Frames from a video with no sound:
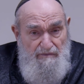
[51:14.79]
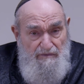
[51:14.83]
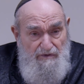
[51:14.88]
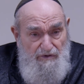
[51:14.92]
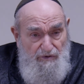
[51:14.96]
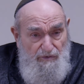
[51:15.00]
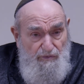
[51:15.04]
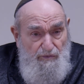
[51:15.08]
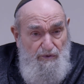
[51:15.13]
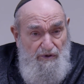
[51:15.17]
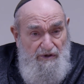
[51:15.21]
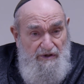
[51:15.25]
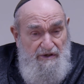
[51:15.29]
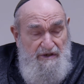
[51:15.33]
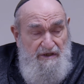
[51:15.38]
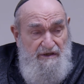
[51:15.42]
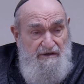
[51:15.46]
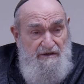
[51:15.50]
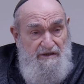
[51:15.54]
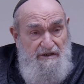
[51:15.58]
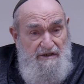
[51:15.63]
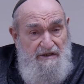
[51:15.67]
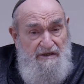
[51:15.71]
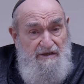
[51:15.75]
the word
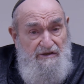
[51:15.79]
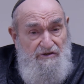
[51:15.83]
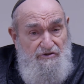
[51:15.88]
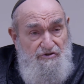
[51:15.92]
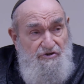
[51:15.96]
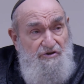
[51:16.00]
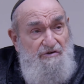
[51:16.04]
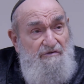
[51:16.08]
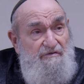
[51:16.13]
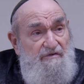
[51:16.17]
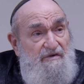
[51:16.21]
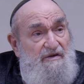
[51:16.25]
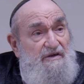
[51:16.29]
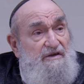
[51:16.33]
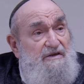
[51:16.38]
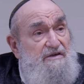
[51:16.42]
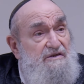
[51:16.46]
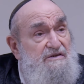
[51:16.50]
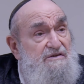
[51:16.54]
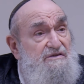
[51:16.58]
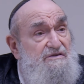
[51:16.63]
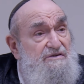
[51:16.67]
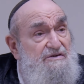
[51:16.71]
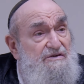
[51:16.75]
in the yeshiva
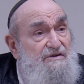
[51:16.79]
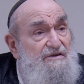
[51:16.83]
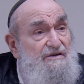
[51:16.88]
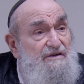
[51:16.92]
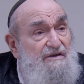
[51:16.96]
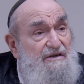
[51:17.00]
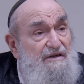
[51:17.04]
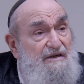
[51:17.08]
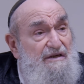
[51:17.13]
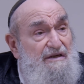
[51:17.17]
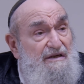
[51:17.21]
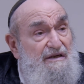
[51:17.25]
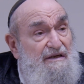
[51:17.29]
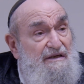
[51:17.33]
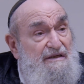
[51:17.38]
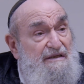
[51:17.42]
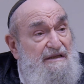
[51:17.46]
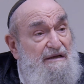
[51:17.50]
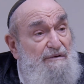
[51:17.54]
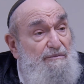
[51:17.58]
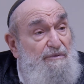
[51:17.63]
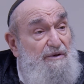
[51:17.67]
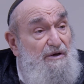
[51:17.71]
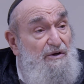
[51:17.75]
is
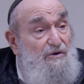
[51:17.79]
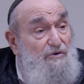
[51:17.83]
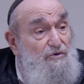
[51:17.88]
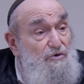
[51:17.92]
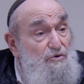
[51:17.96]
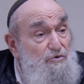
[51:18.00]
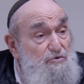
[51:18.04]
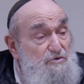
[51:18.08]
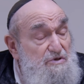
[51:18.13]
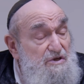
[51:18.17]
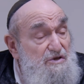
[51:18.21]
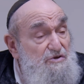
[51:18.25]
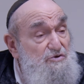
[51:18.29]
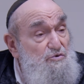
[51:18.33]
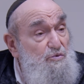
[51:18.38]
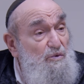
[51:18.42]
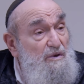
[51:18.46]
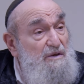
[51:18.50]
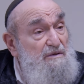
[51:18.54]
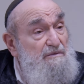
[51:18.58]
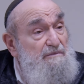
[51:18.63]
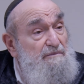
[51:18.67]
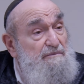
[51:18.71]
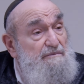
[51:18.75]
that we don't use this
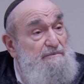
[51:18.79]
one.